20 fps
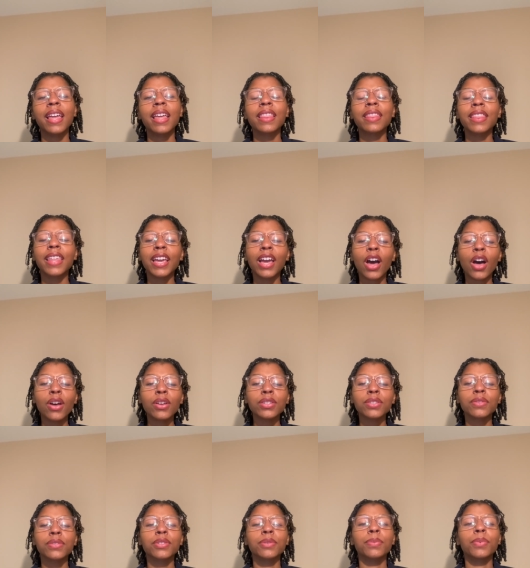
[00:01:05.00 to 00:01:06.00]
They also
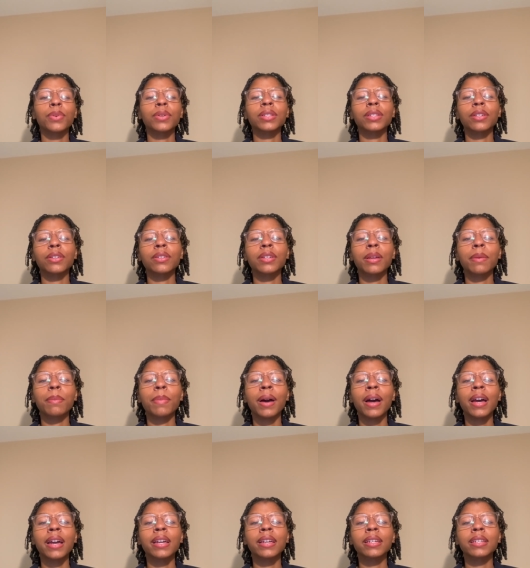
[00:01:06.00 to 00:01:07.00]
support learning
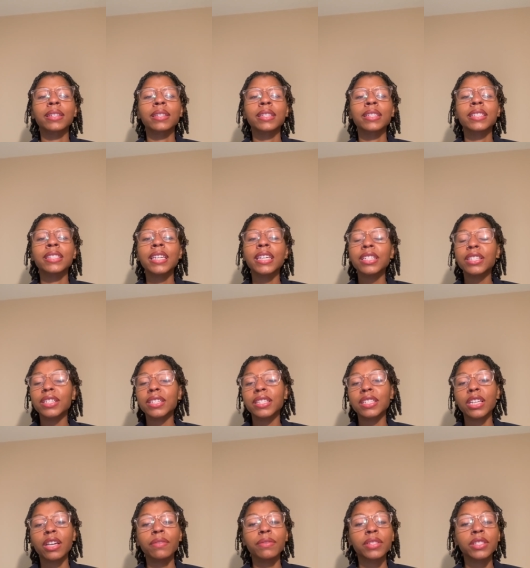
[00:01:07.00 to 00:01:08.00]
by teaching
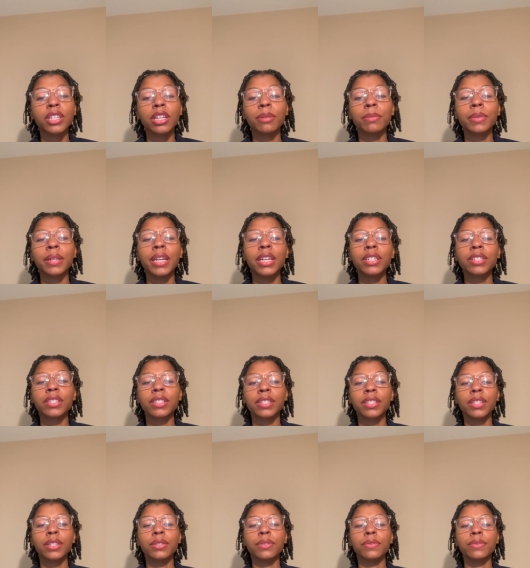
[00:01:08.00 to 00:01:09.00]
self-determination
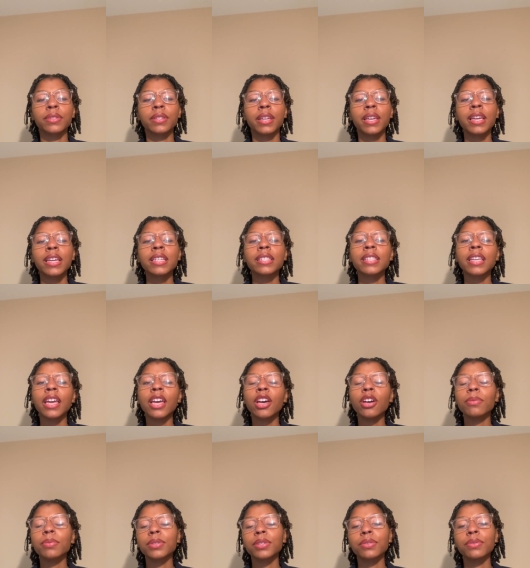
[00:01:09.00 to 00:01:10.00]
skills to
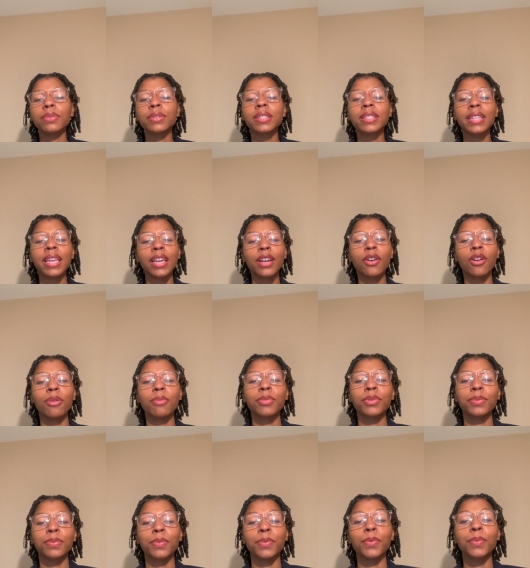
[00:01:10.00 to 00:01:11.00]
help students take on
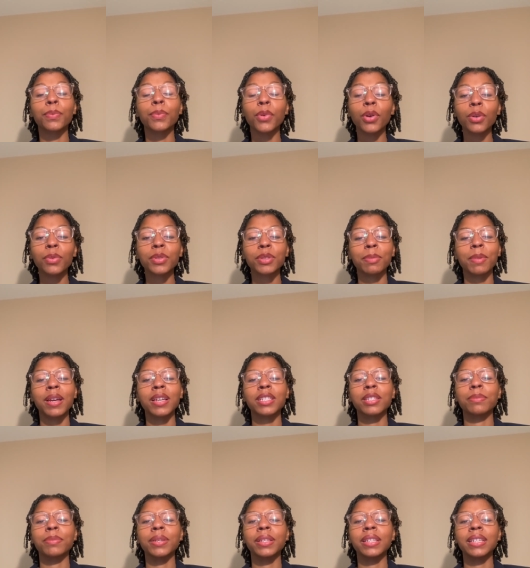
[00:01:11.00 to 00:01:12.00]
more
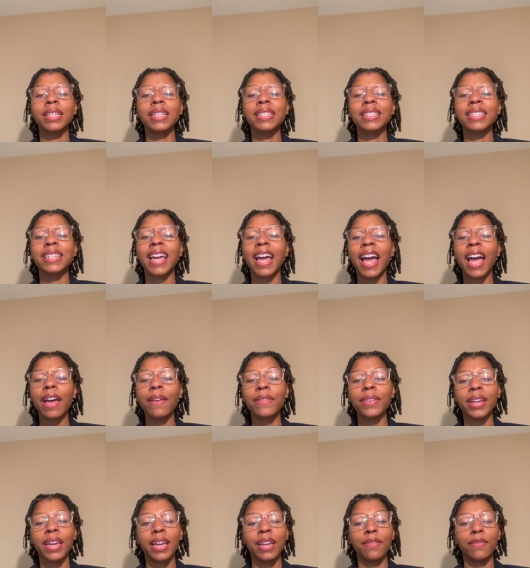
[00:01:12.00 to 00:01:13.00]
responsibilities and
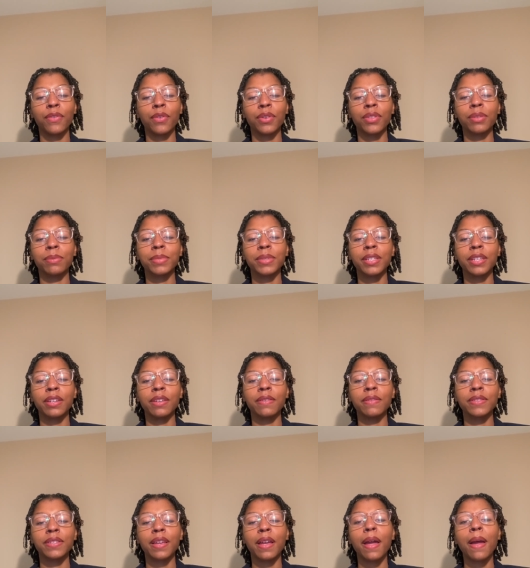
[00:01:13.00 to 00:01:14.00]
advocate for themselves
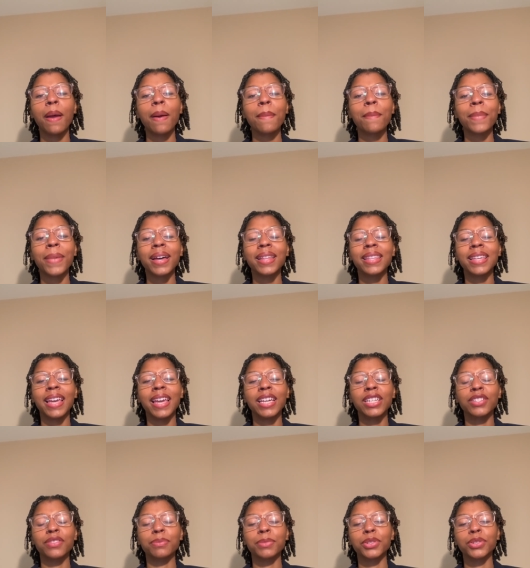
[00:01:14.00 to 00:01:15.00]
by the age
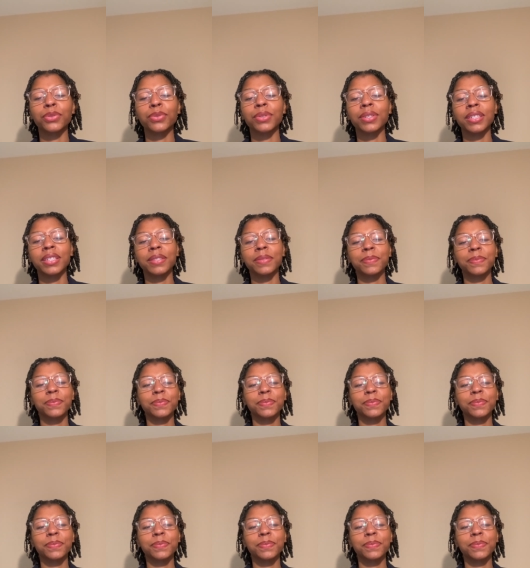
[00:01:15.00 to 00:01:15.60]
of majority.